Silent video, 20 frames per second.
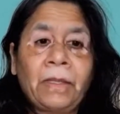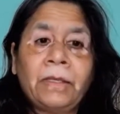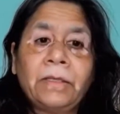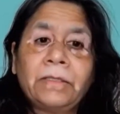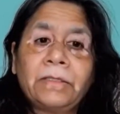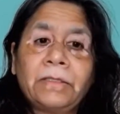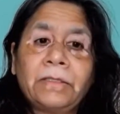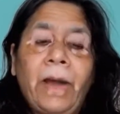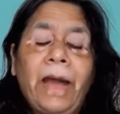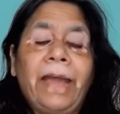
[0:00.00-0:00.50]

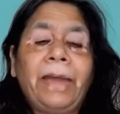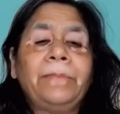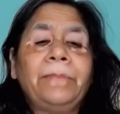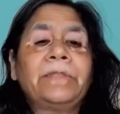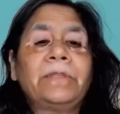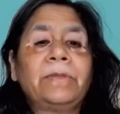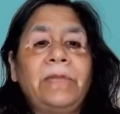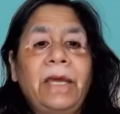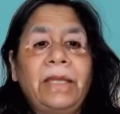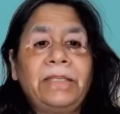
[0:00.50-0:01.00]
So I'm
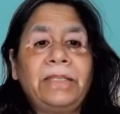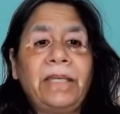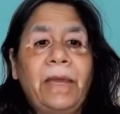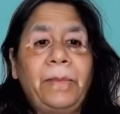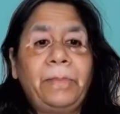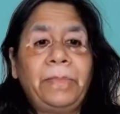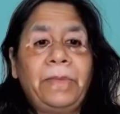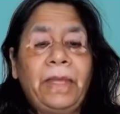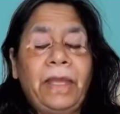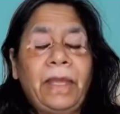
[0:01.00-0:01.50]
Sudha
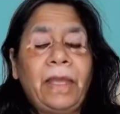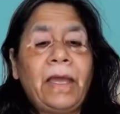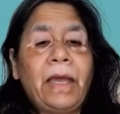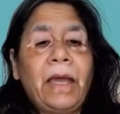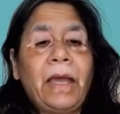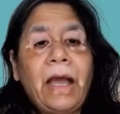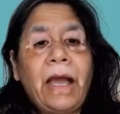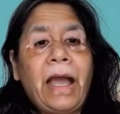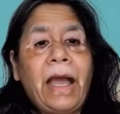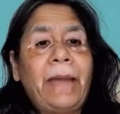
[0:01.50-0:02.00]
Jamthe.
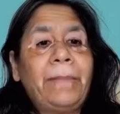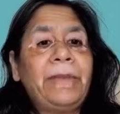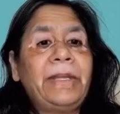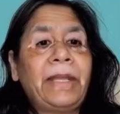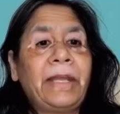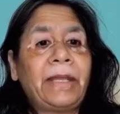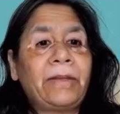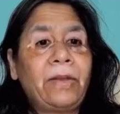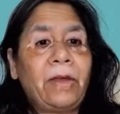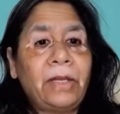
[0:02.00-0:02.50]
I'm a
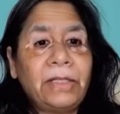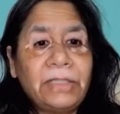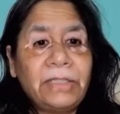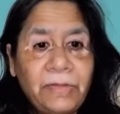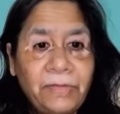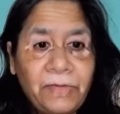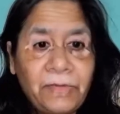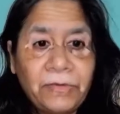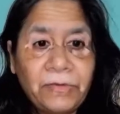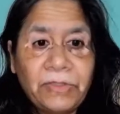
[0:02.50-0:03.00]

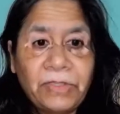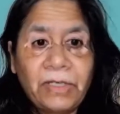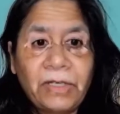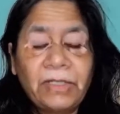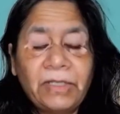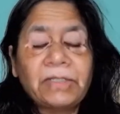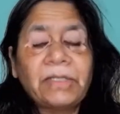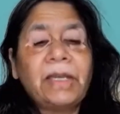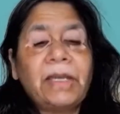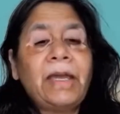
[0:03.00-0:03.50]
technology
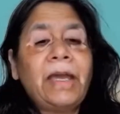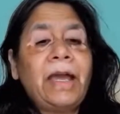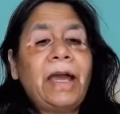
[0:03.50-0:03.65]
futurist,